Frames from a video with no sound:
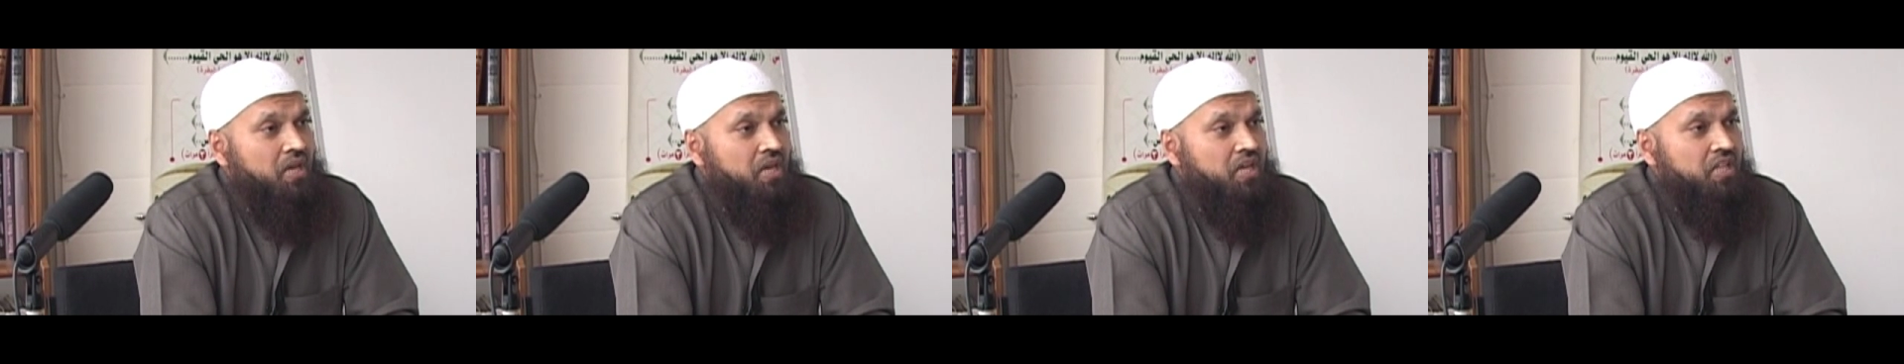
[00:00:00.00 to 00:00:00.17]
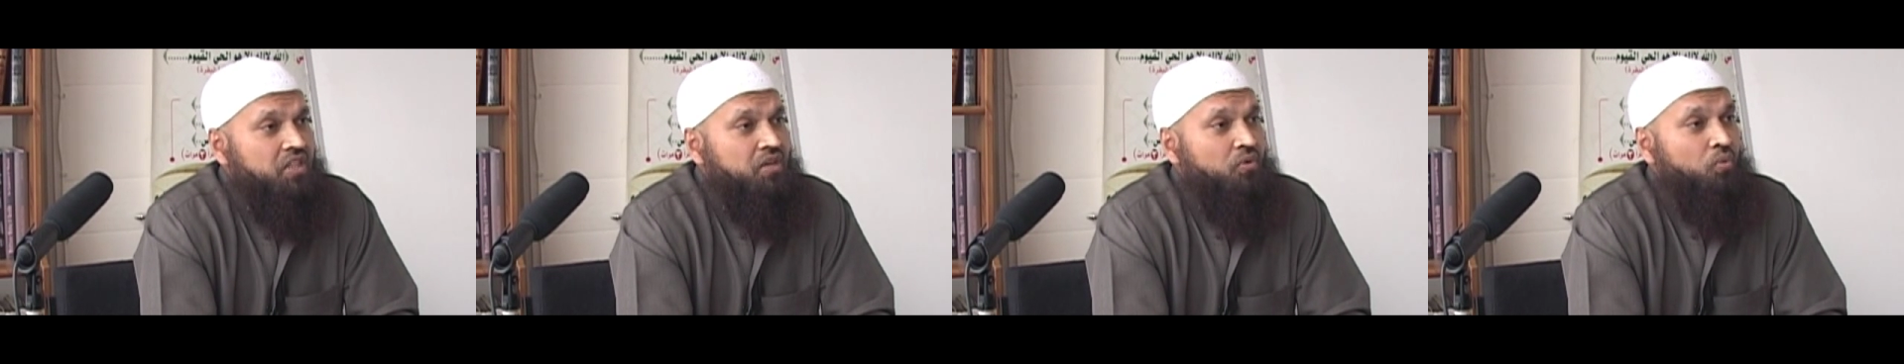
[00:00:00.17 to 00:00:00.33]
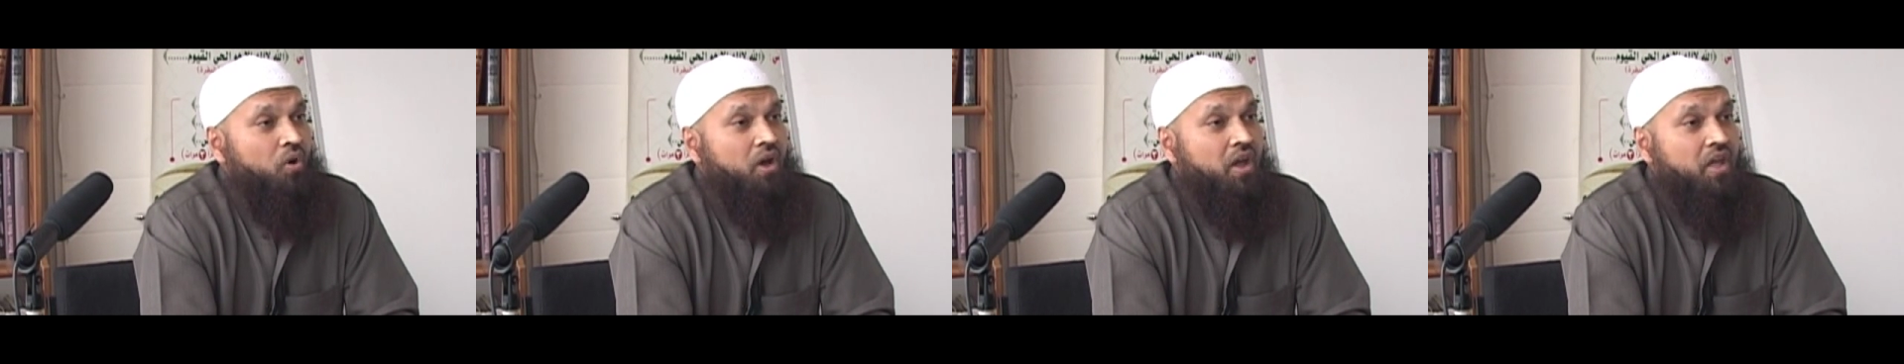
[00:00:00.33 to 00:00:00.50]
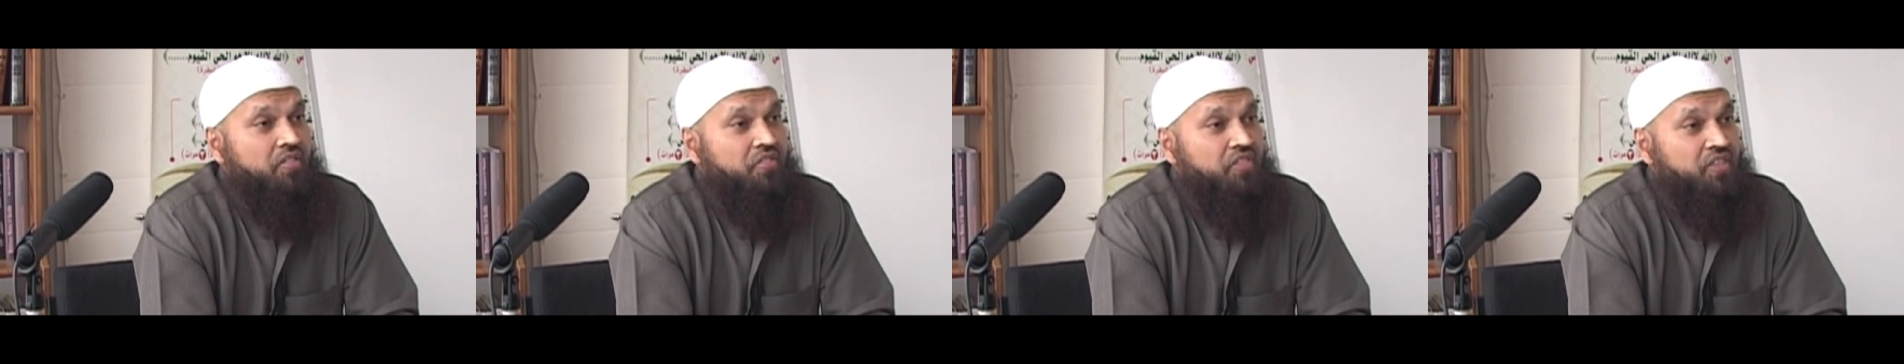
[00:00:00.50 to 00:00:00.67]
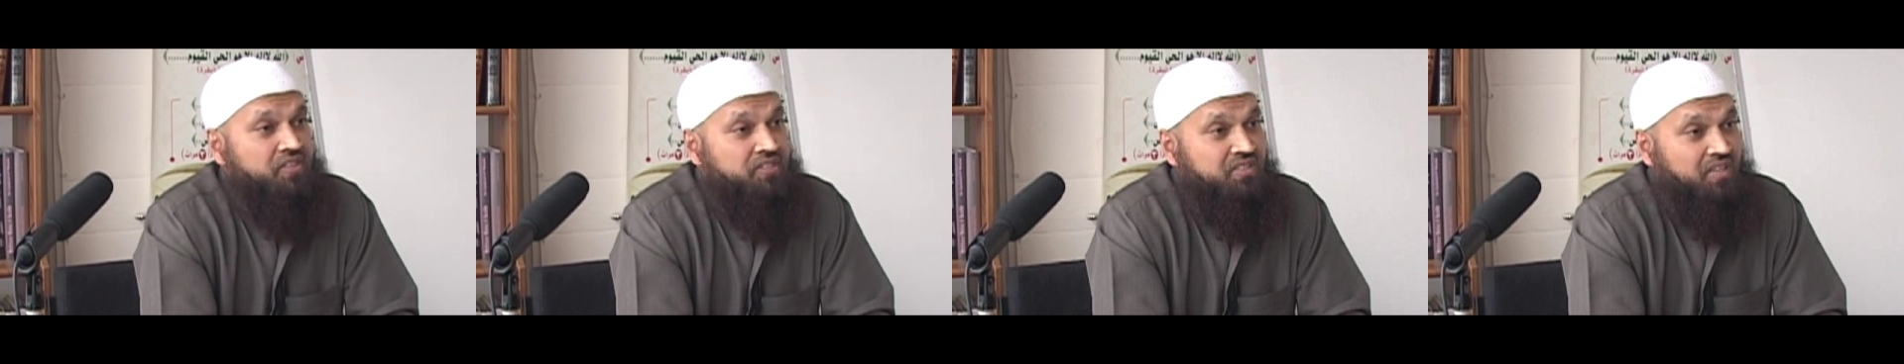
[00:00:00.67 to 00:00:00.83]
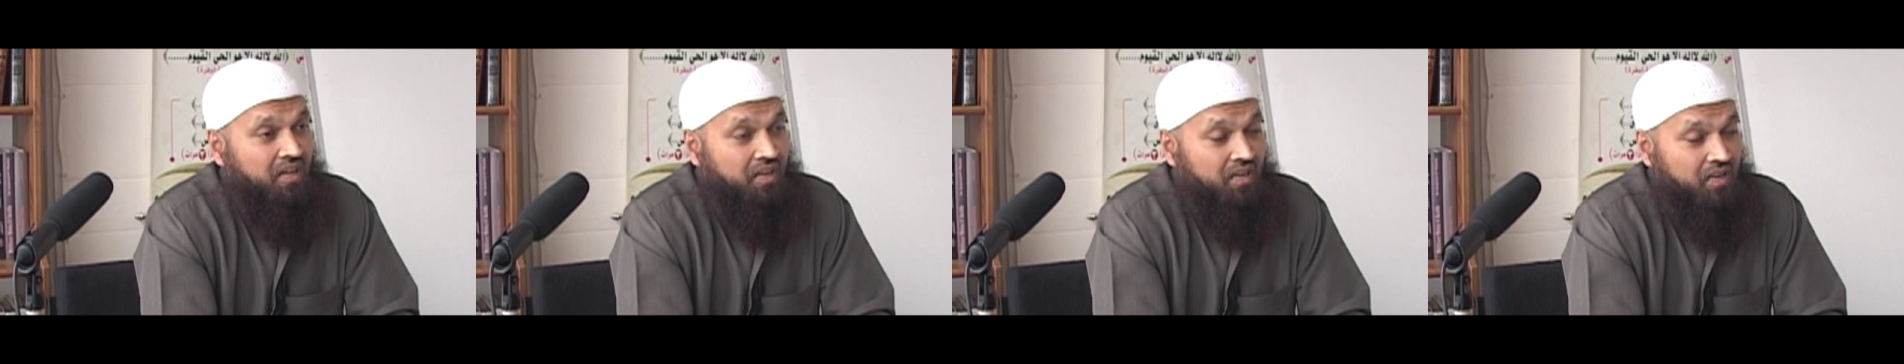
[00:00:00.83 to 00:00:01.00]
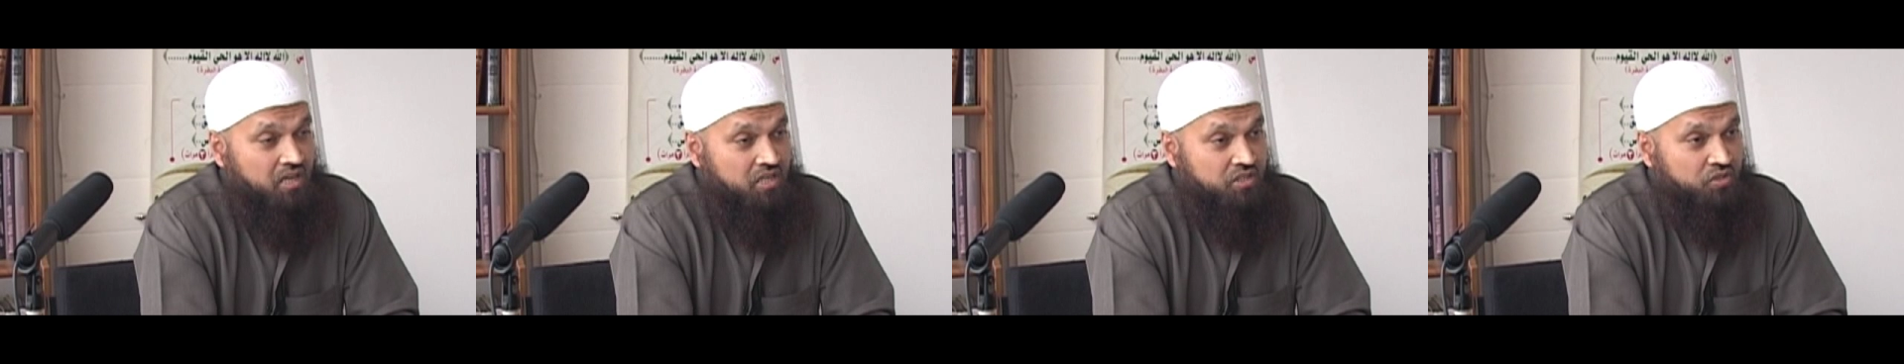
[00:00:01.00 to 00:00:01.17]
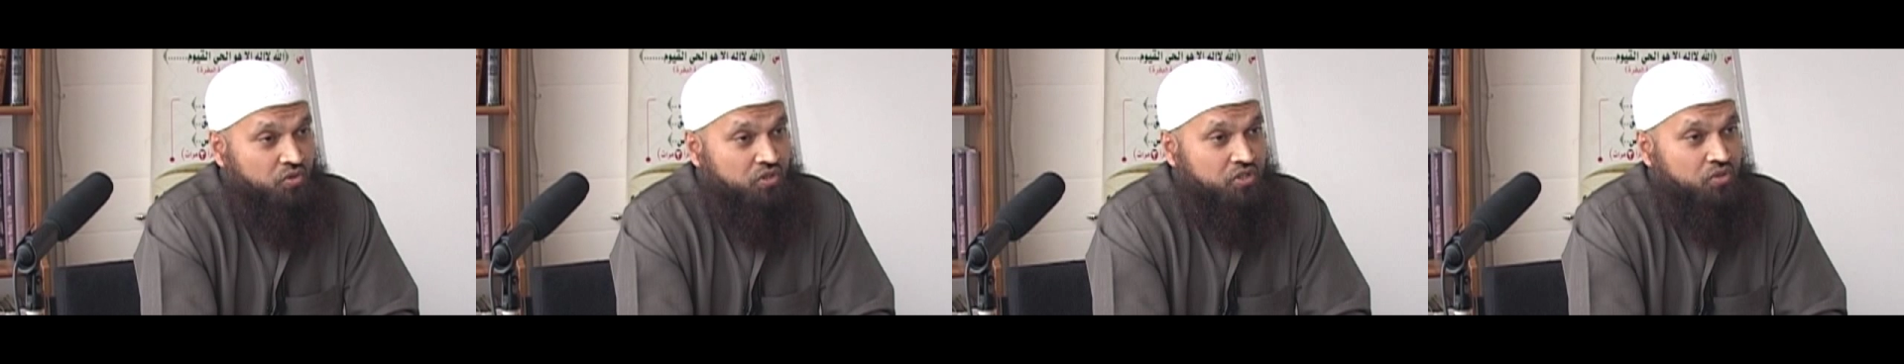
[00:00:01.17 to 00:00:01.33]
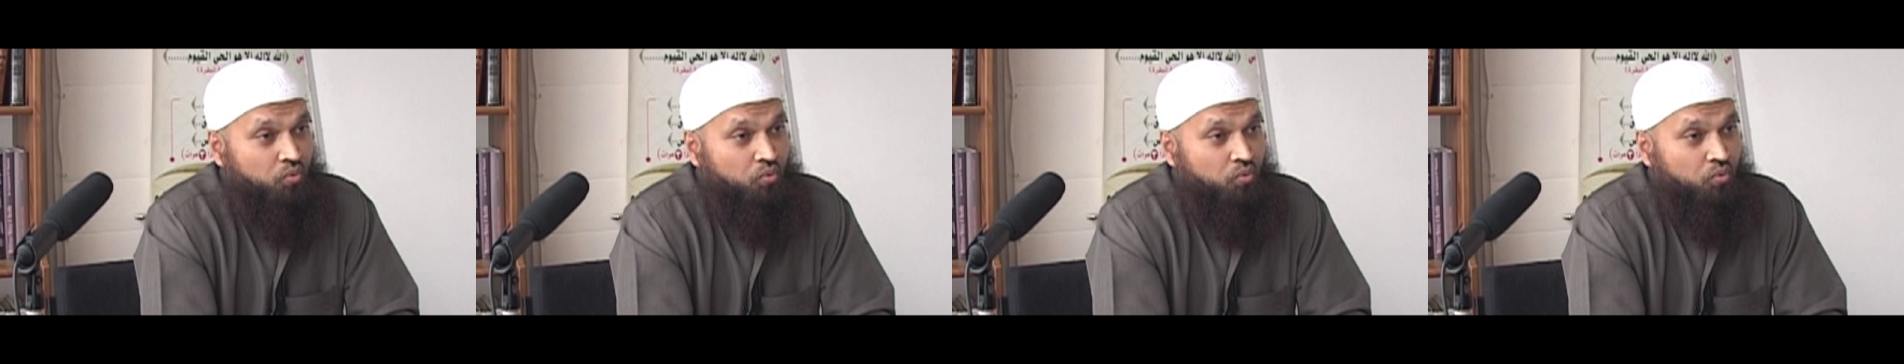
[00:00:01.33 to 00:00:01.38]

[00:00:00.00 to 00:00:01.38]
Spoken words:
in the way things that Allah Azza